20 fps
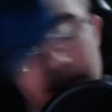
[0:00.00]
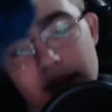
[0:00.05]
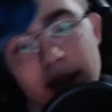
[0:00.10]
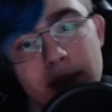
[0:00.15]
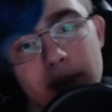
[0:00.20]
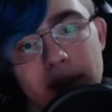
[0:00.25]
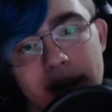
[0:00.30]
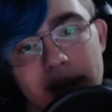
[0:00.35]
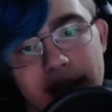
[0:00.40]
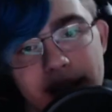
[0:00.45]

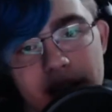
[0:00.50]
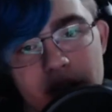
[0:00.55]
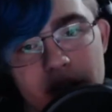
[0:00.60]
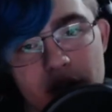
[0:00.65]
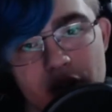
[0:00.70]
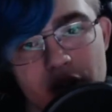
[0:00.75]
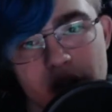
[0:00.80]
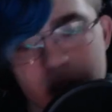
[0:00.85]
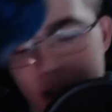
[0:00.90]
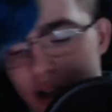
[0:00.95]
but I can
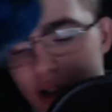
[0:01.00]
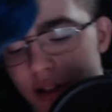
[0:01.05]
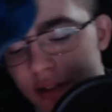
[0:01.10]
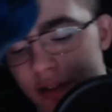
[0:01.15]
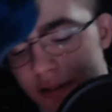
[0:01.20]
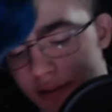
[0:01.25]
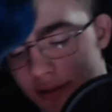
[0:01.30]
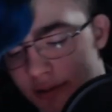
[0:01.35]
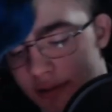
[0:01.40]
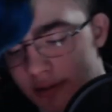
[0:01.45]
draw.
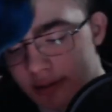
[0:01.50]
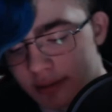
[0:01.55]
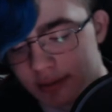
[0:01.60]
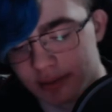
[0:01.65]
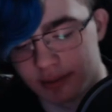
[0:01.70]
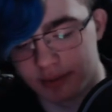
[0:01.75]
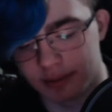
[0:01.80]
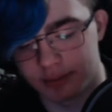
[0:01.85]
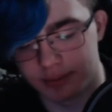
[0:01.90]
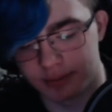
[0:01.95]

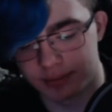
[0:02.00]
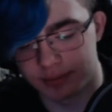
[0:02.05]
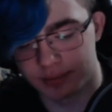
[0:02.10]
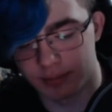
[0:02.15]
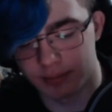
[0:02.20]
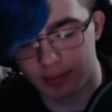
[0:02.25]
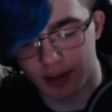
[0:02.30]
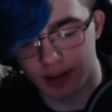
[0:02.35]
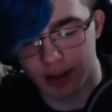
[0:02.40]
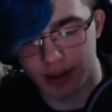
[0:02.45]

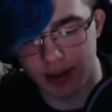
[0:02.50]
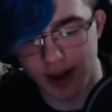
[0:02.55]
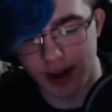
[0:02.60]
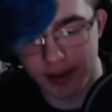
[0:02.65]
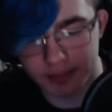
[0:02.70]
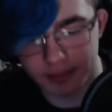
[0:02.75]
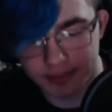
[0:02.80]
Okay.